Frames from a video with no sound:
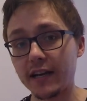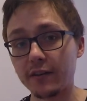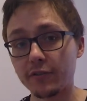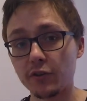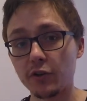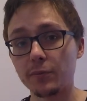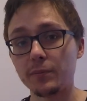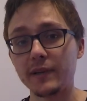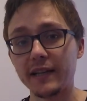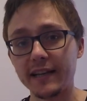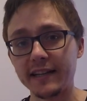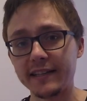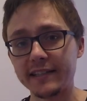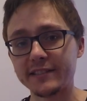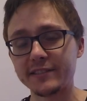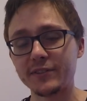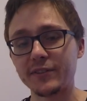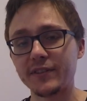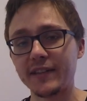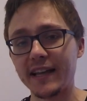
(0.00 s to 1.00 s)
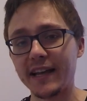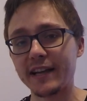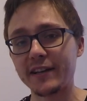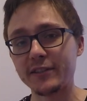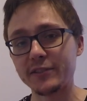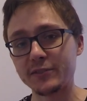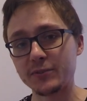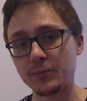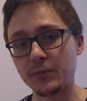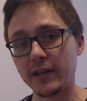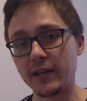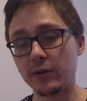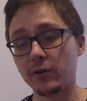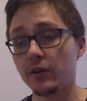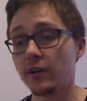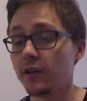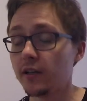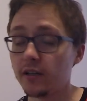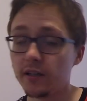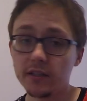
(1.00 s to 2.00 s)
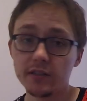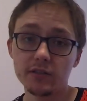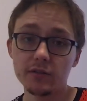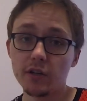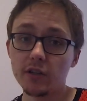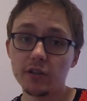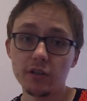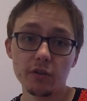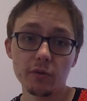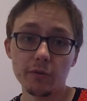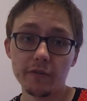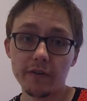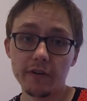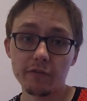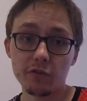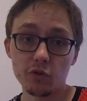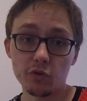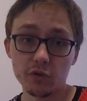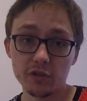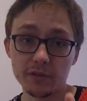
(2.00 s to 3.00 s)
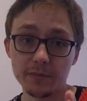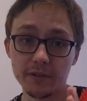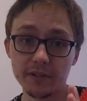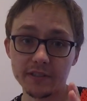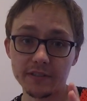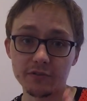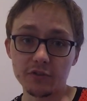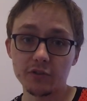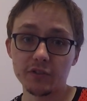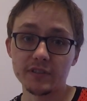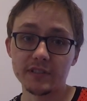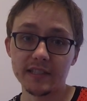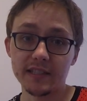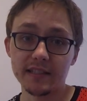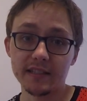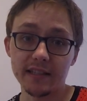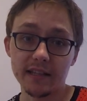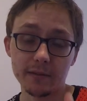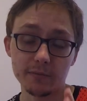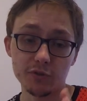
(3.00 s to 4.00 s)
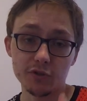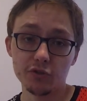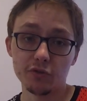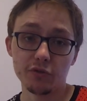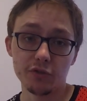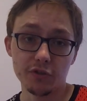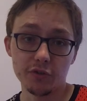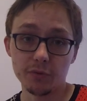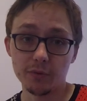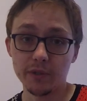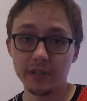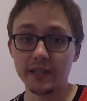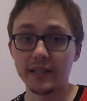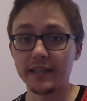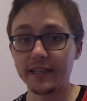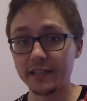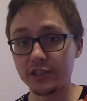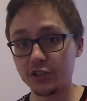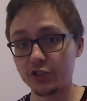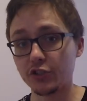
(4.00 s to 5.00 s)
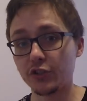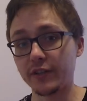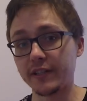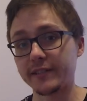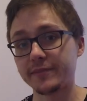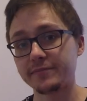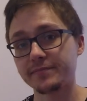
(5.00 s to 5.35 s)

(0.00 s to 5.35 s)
I've got a playlist on that as well, along with other automotive content that I'm sure you will enjoy.